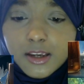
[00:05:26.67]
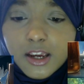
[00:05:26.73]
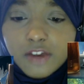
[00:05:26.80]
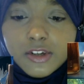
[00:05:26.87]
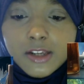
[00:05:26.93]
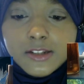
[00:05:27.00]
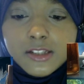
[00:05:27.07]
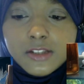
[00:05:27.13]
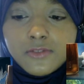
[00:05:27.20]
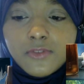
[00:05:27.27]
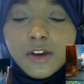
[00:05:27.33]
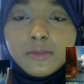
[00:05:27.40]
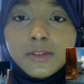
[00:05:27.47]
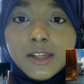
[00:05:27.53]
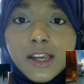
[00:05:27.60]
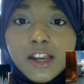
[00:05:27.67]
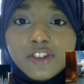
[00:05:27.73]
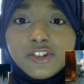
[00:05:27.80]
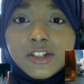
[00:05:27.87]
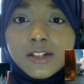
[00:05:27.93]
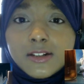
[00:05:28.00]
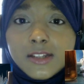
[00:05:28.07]
Arrietty's family
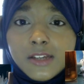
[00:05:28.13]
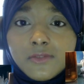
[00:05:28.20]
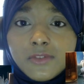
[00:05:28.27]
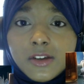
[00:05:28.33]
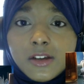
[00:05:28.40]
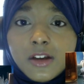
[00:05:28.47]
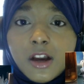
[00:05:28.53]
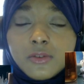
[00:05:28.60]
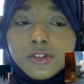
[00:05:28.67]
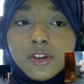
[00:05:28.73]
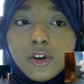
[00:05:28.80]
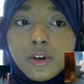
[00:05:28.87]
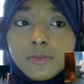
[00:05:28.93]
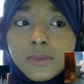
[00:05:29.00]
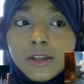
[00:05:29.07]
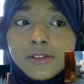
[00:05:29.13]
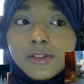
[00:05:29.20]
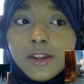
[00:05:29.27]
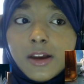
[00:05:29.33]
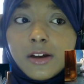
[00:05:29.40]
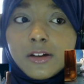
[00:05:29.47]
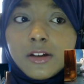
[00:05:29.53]
actually leaving. I was hoping
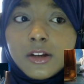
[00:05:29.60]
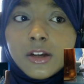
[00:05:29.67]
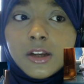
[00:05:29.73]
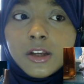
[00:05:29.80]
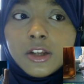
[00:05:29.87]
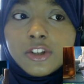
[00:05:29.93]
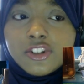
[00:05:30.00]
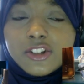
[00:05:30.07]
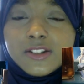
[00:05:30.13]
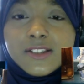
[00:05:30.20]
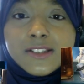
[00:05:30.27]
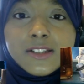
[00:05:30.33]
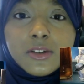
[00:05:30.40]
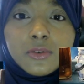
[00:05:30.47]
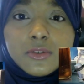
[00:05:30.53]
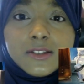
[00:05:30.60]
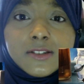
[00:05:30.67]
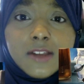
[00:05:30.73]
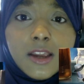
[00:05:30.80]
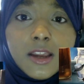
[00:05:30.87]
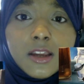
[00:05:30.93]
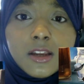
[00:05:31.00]
that she'd still
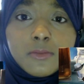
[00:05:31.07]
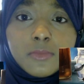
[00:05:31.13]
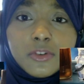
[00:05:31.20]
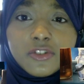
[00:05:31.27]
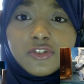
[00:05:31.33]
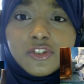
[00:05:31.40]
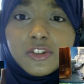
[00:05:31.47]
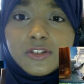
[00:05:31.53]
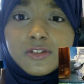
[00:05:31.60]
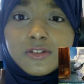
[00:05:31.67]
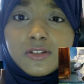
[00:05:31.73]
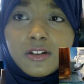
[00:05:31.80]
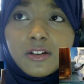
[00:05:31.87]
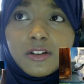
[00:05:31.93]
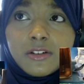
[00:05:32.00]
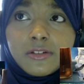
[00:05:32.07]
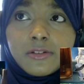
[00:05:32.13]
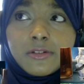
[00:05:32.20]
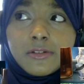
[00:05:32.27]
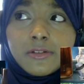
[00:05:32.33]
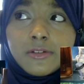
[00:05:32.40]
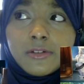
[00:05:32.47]
stay, but just like,
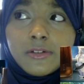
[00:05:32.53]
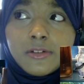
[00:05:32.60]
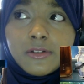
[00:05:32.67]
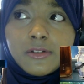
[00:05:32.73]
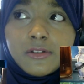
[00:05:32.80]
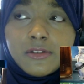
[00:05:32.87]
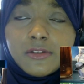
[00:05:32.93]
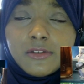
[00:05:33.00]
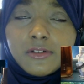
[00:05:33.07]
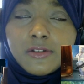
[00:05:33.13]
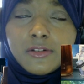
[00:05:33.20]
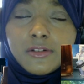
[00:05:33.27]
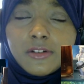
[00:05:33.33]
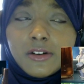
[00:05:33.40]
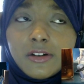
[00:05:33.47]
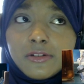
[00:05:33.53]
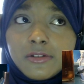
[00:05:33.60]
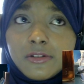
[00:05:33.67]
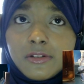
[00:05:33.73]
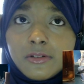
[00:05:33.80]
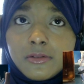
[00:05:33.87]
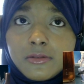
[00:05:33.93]
I
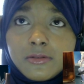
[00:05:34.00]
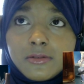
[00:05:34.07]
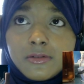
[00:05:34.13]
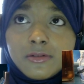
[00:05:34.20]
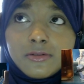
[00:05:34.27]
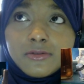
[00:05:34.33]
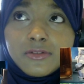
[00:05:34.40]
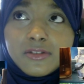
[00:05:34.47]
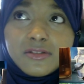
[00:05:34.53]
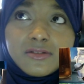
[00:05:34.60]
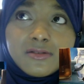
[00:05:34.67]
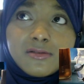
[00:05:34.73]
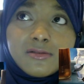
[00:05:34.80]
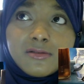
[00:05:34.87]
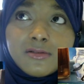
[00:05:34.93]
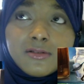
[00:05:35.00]
don't know, just